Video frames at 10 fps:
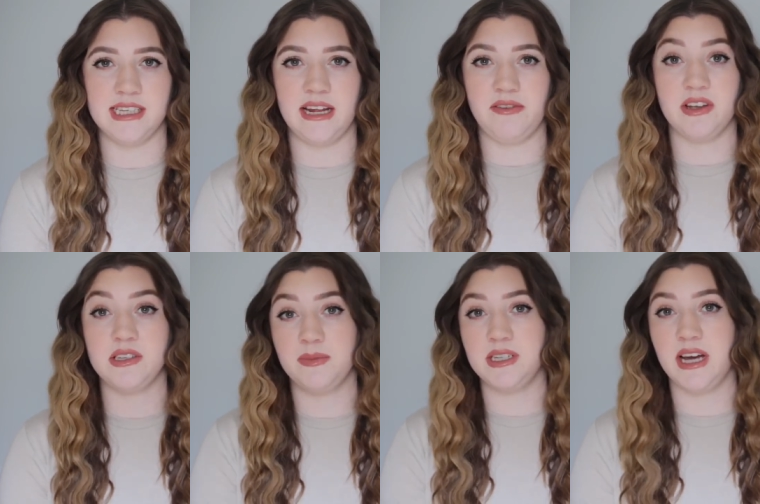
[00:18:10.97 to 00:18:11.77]
And I've
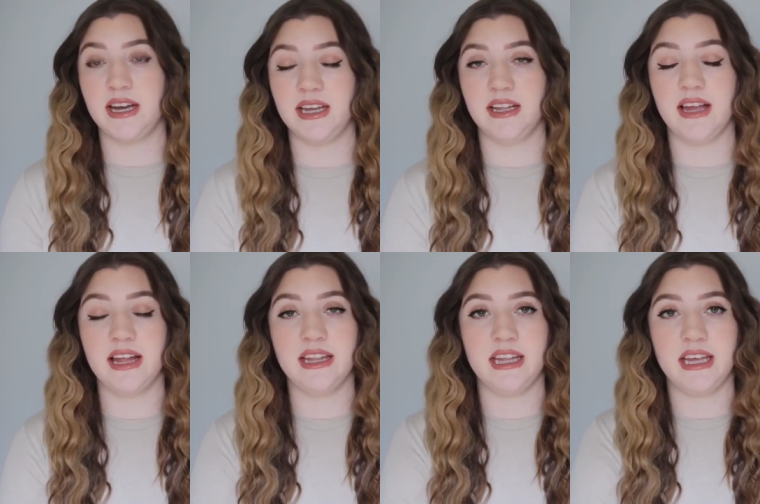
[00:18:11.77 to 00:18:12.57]
also been talking a
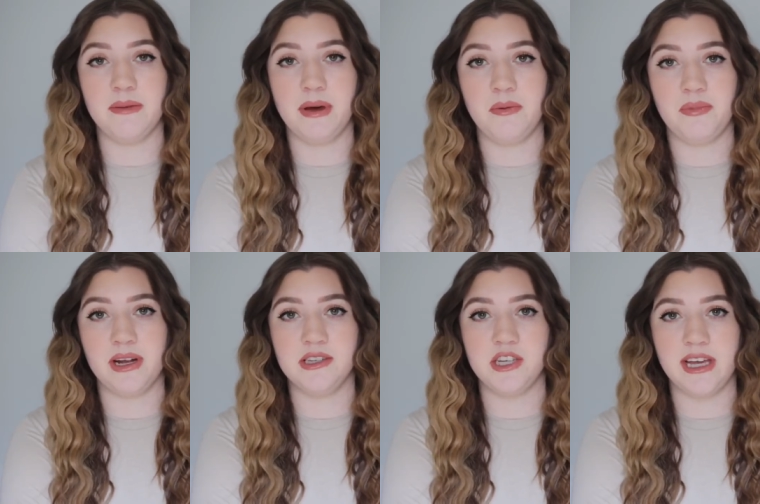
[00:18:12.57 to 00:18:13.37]
lot lately about
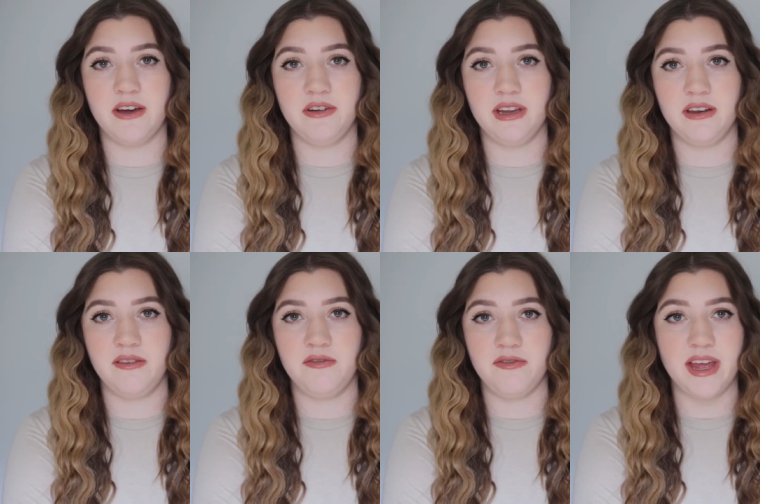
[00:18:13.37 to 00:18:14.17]
branching out in
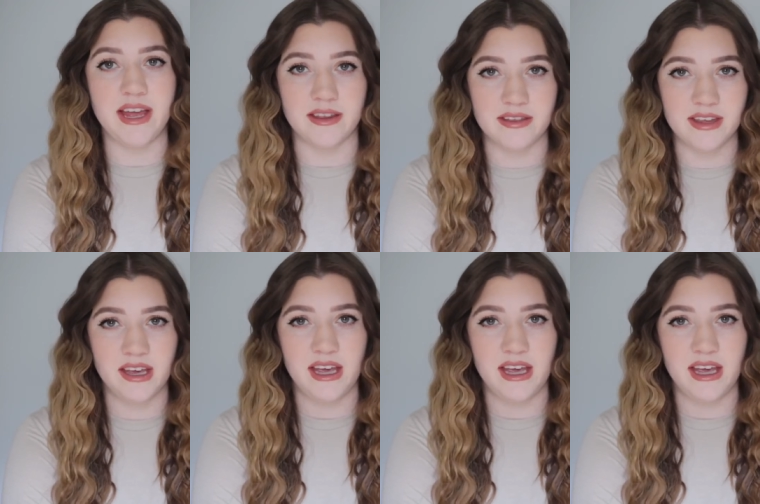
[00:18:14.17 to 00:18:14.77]
faith